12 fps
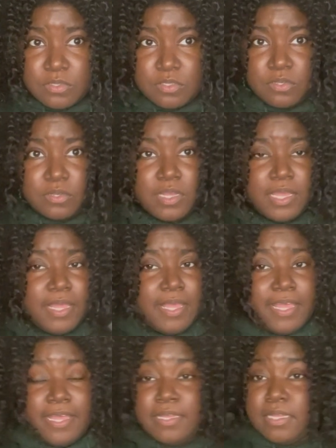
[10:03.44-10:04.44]
or
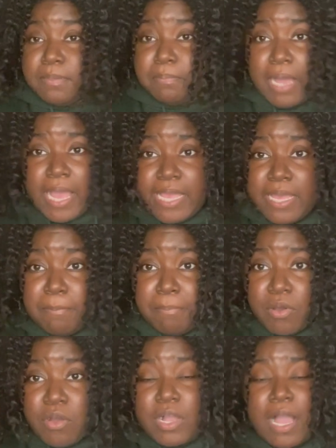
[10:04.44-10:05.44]
buying in
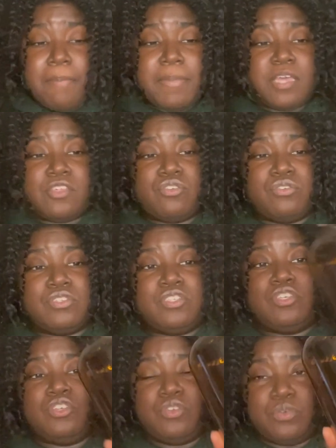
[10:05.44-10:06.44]
bulk, I make sure to
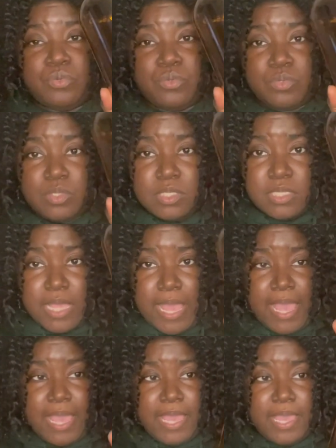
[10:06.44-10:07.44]
use
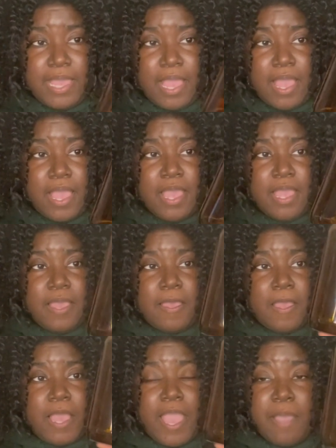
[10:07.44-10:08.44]
a
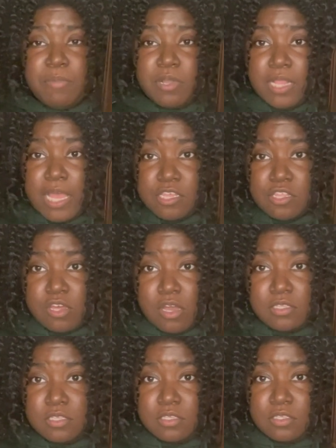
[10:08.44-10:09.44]
amber glass jar
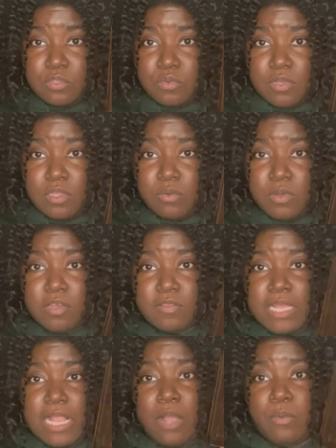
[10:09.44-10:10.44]
to store the oil
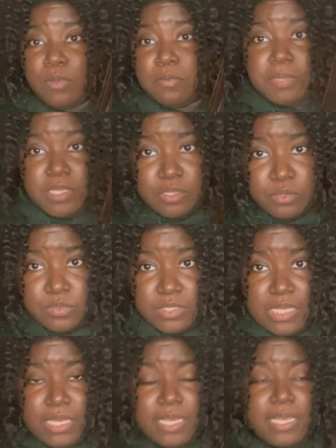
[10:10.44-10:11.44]
that I will be
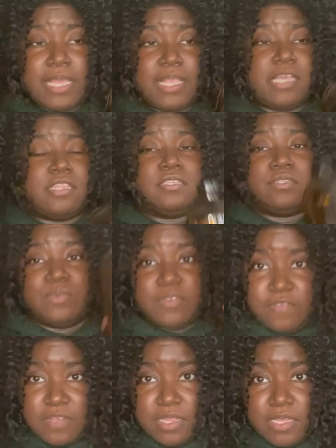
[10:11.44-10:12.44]
using, and I just
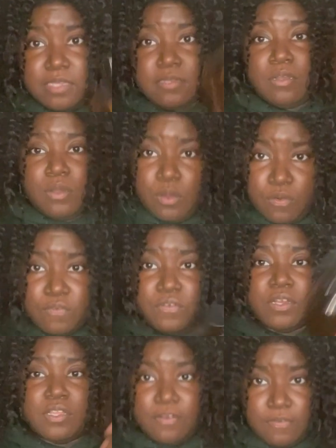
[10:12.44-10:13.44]
refill it over
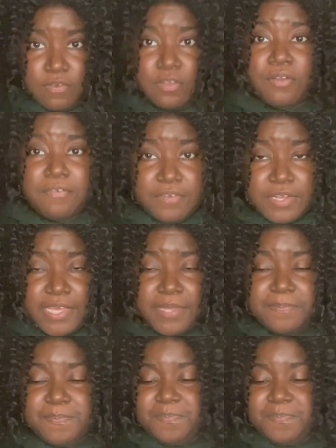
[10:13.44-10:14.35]
and over and over again.